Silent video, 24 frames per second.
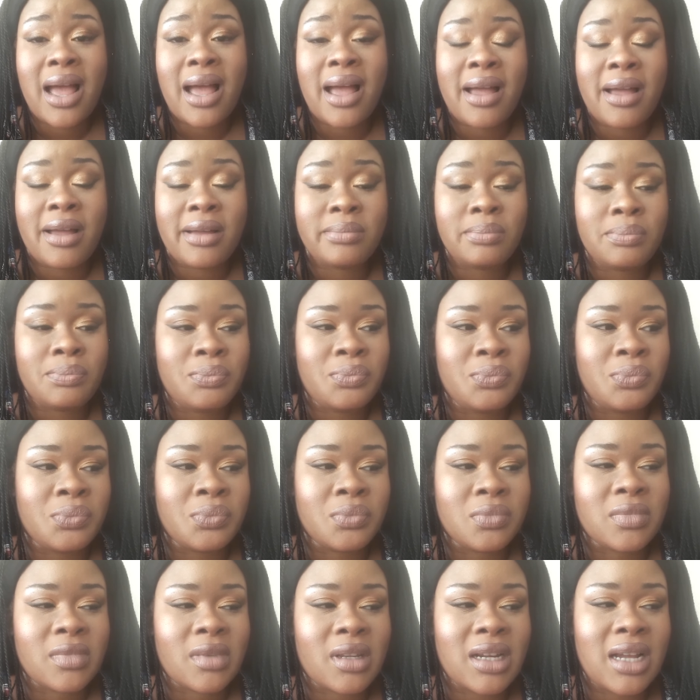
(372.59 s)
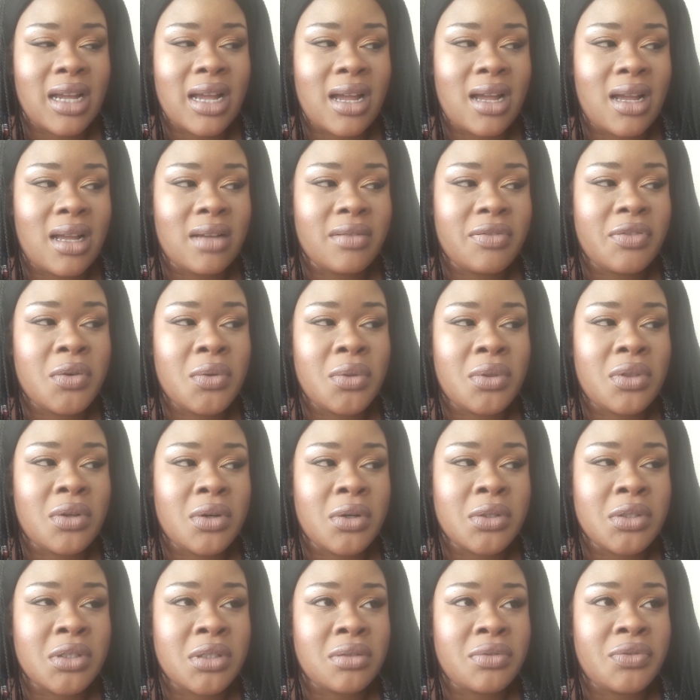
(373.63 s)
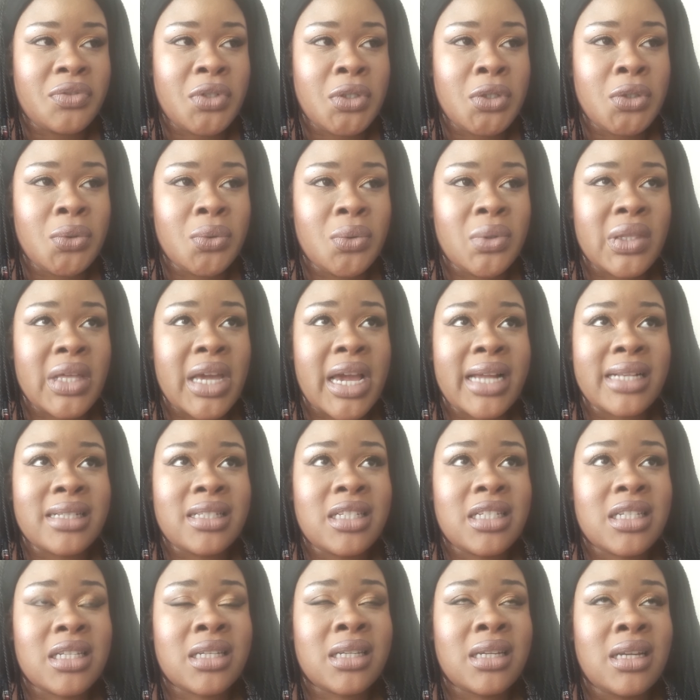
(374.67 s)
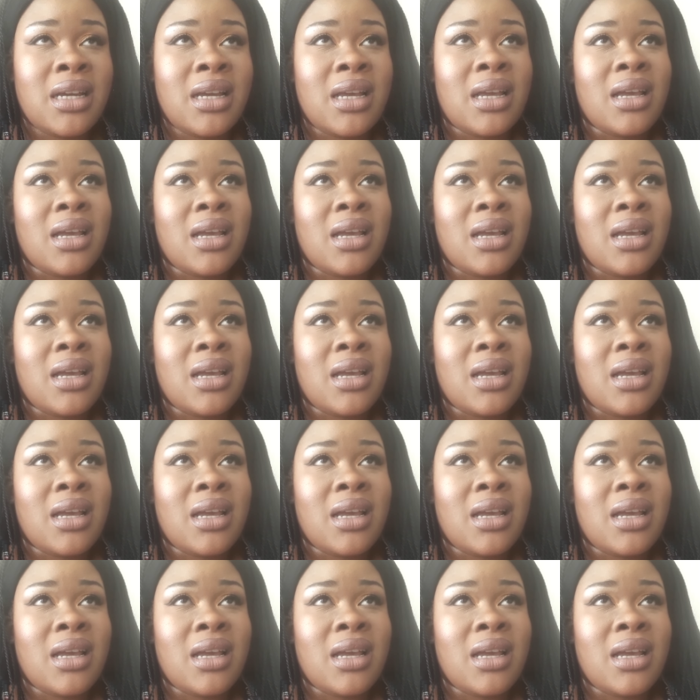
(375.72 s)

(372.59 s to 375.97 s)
Um, for those of you that